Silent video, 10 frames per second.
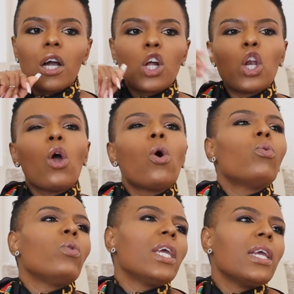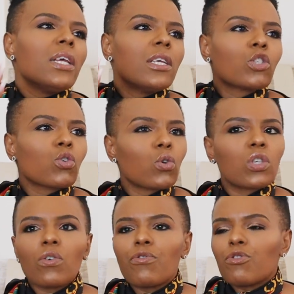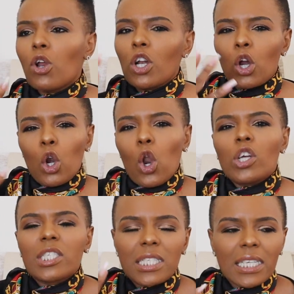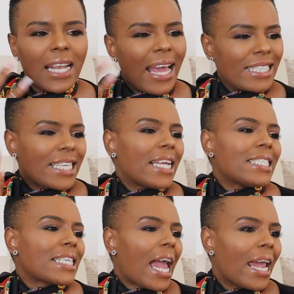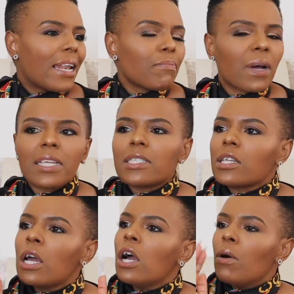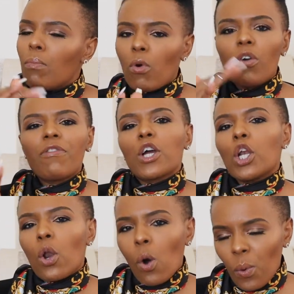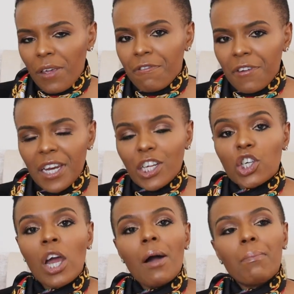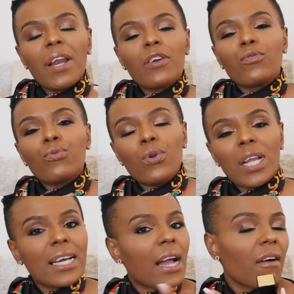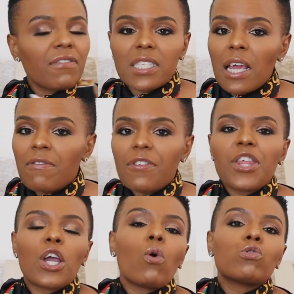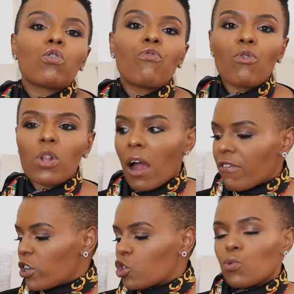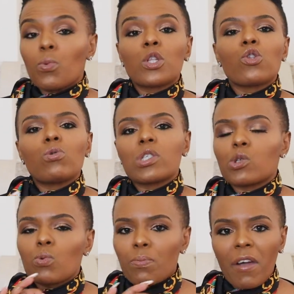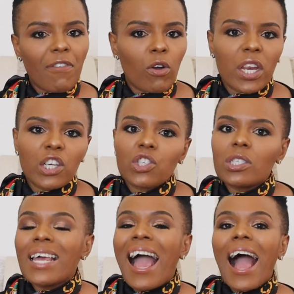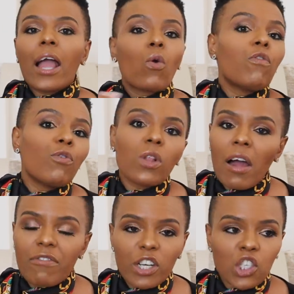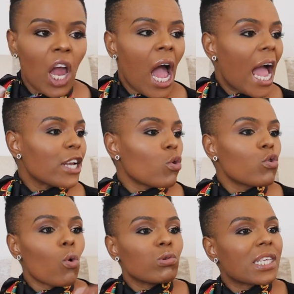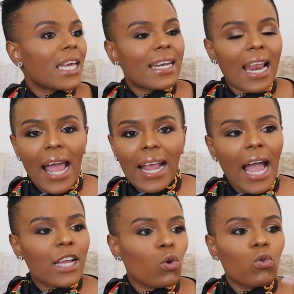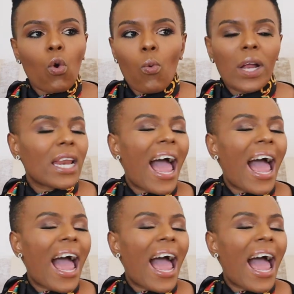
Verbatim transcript: glowy sort of, not glossy like shine, but it's more of a glowy finish, but it really covers everything. Also full coverage. You will notice with my foundations, I go full coverage. I don't go skin like, I don't go what,